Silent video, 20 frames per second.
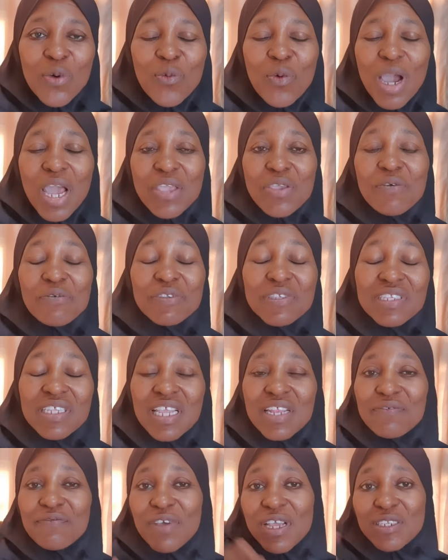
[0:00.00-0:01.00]
where you've
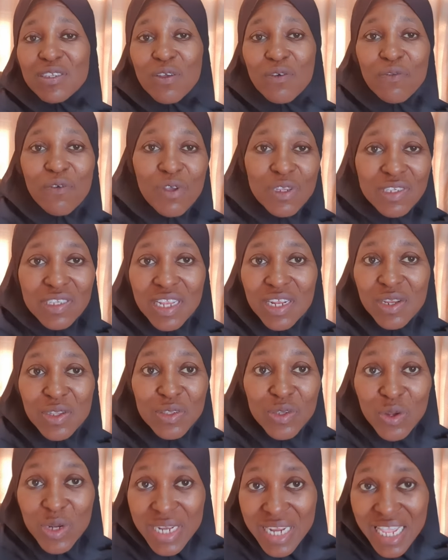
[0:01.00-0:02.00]
seen, first of all,
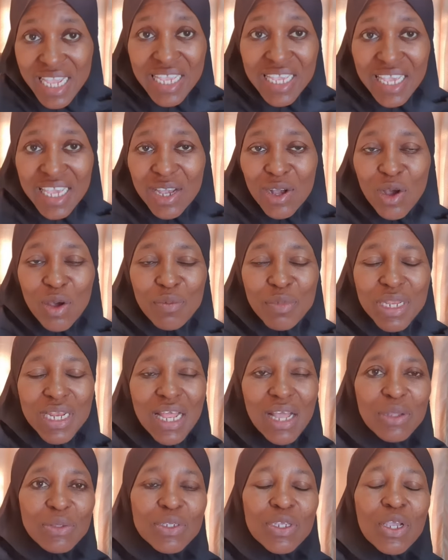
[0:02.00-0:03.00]
Senator Ningi
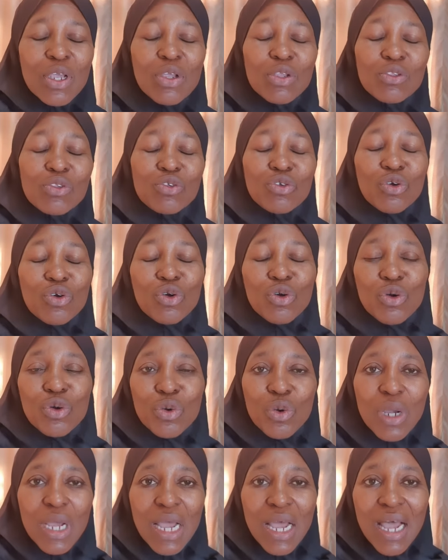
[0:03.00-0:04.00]
coming out
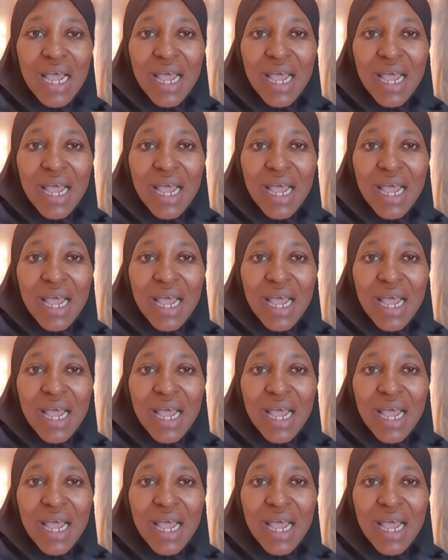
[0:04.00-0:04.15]
to